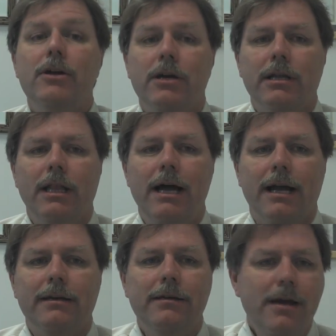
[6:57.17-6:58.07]
Good
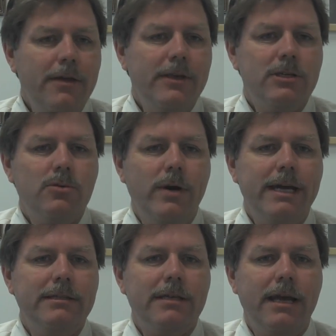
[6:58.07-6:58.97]
luck. This is
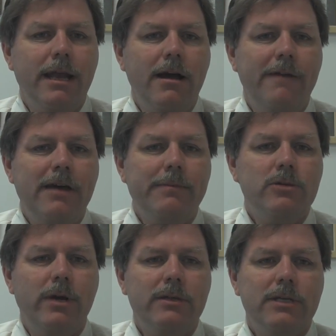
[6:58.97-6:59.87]
Duane signing off. Happy
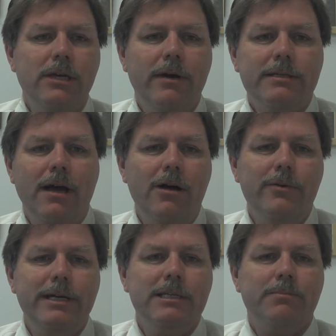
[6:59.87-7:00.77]
trails to you. As
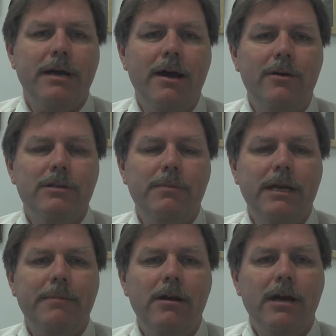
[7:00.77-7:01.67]
always, proud to
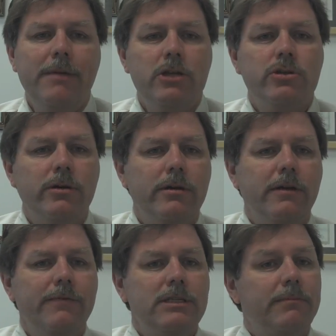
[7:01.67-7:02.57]
America. Make sure
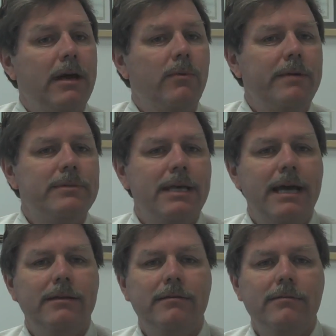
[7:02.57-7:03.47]
you visit my
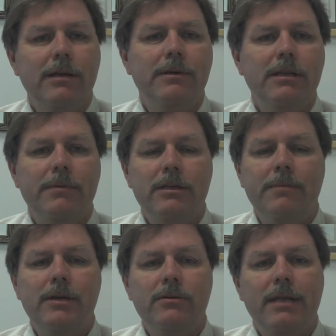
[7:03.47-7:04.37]
website,
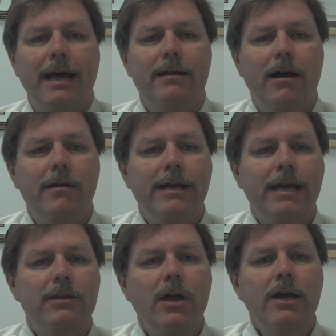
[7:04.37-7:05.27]

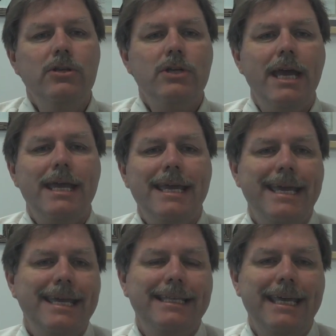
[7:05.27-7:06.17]

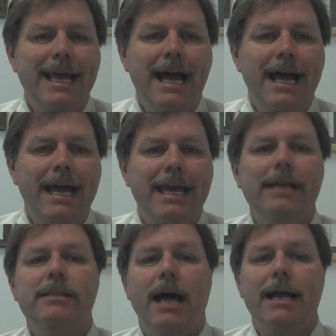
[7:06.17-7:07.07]

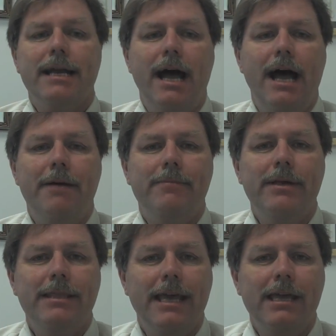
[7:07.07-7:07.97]
www.rejedi.com.
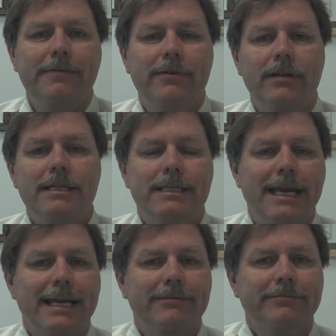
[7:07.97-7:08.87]
Thank you for
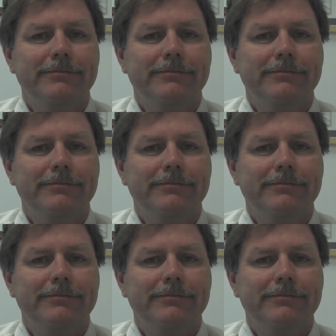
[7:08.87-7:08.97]
listening.